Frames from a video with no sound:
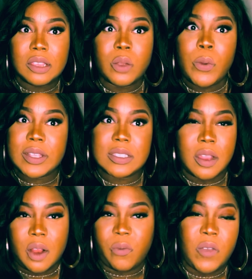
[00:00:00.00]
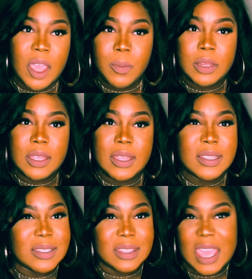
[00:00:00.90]
the rest of her family
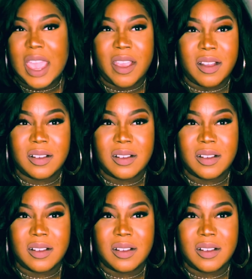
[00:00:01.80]
is there.